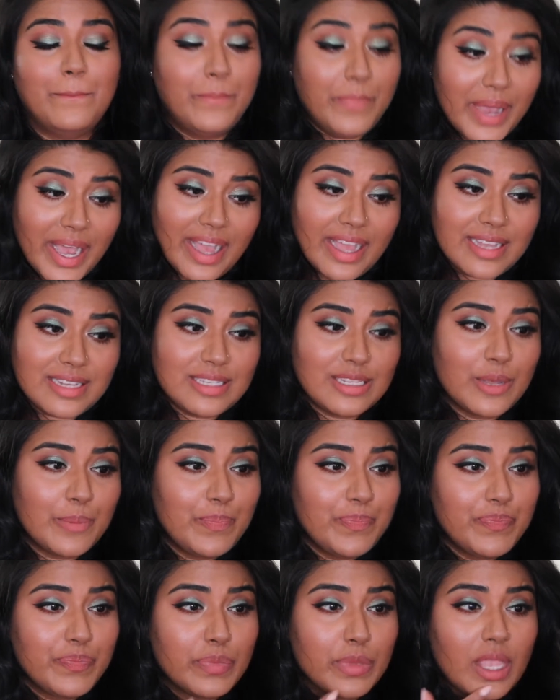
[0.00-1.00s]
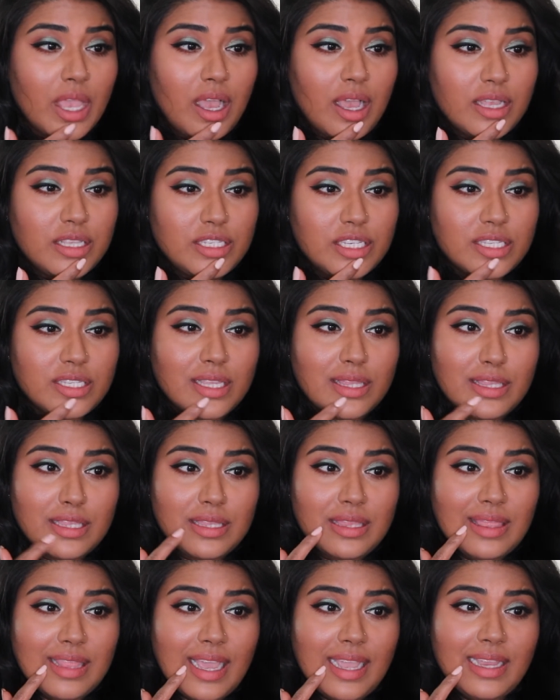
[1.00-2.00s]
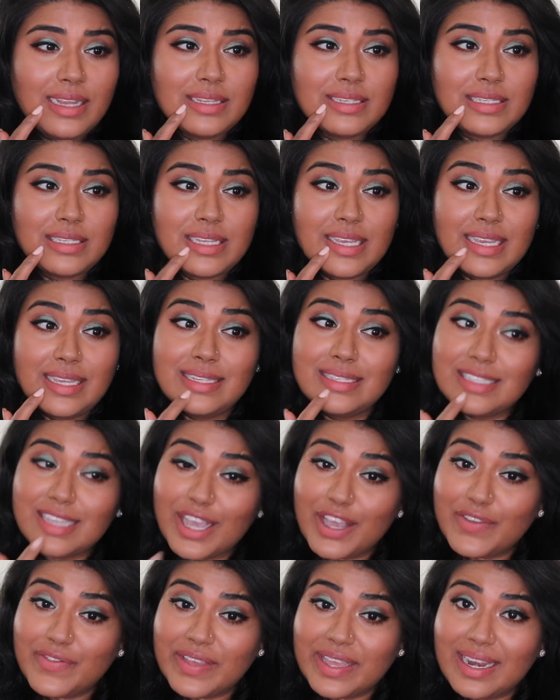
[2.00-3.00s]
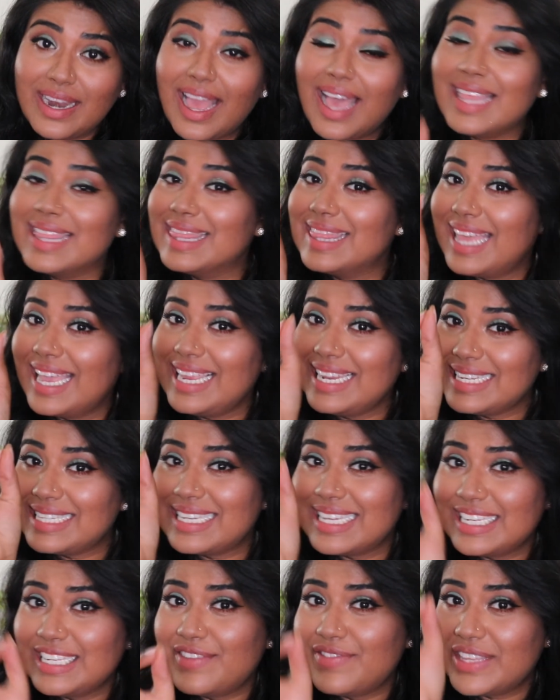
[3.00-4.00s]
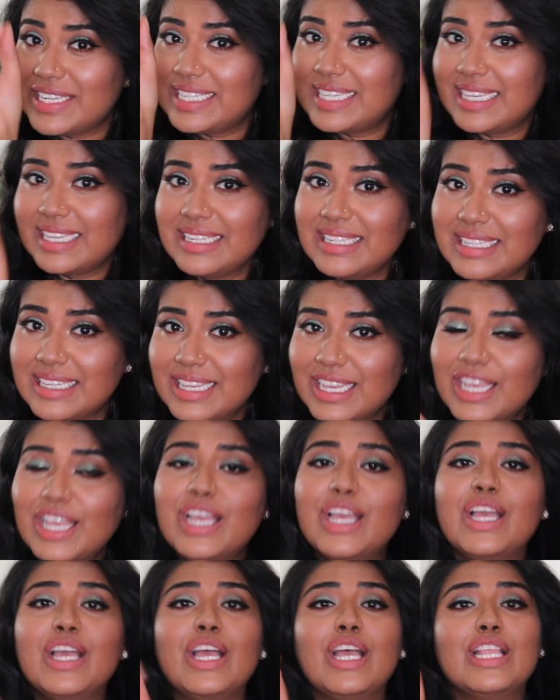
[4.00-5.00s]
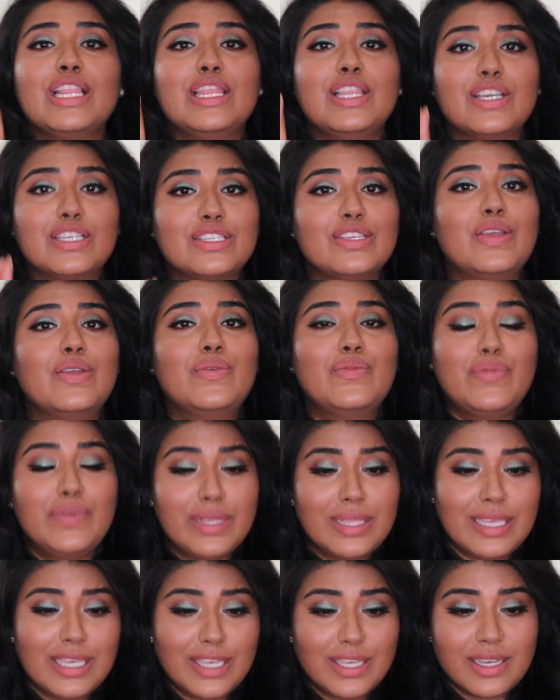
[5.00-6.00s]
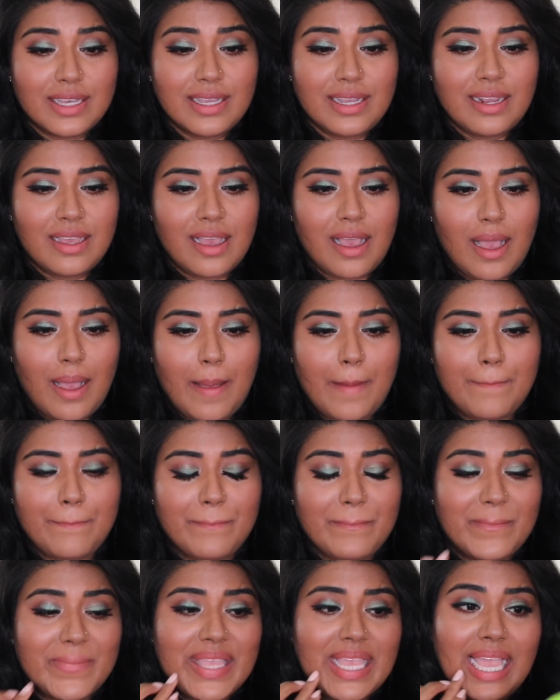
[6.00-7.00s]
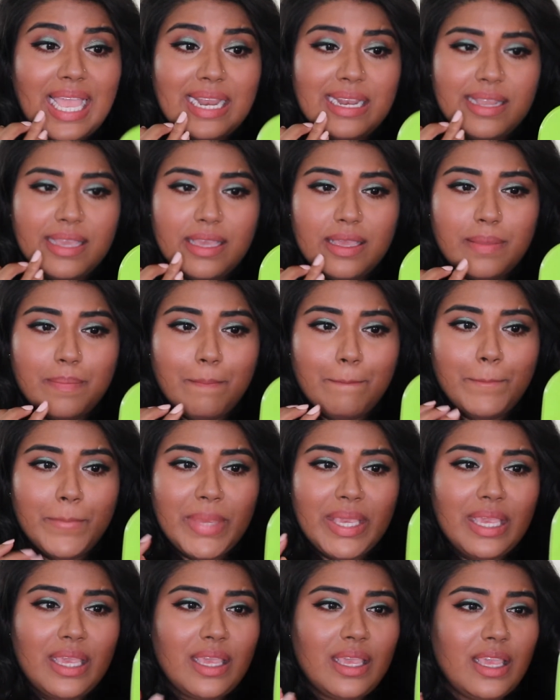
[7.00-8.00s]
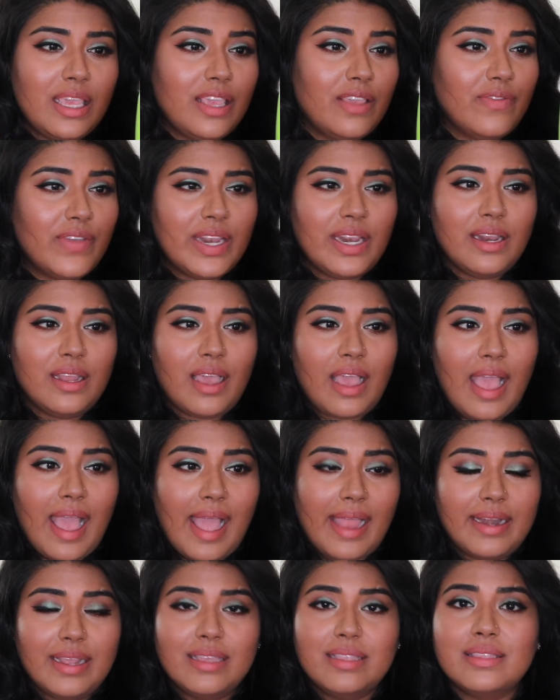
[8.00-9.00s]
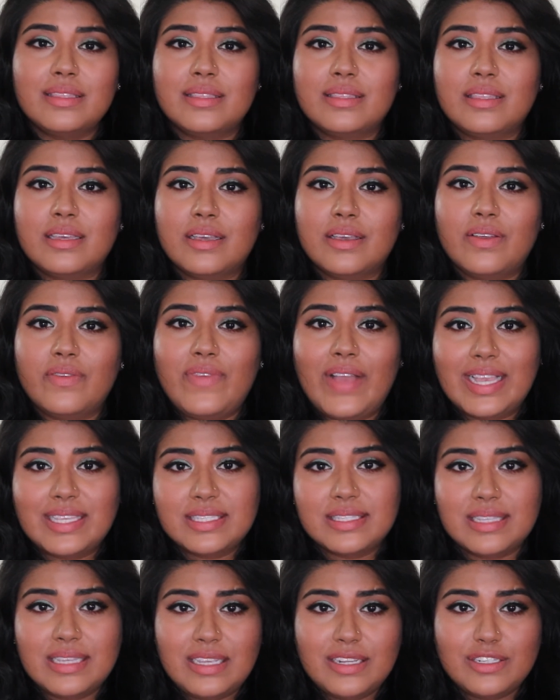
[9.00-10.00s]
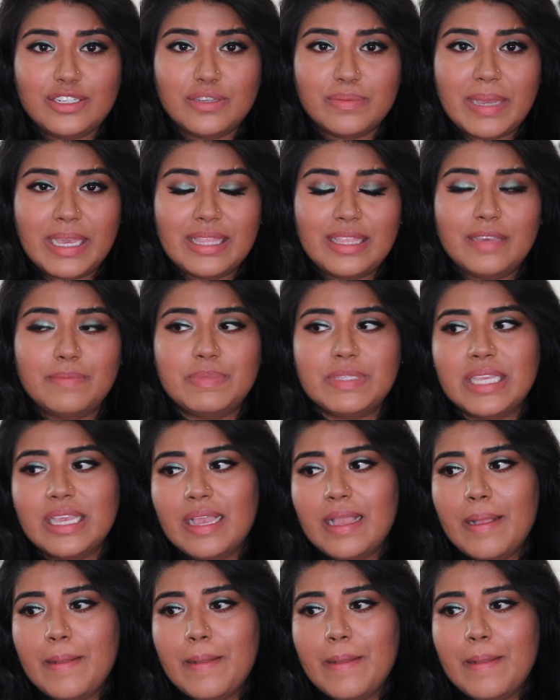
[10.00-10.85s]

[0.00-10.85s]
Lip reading: But just a light tint of it, a light tint of the tint looks really good. And me even adding the Vaseline to my lips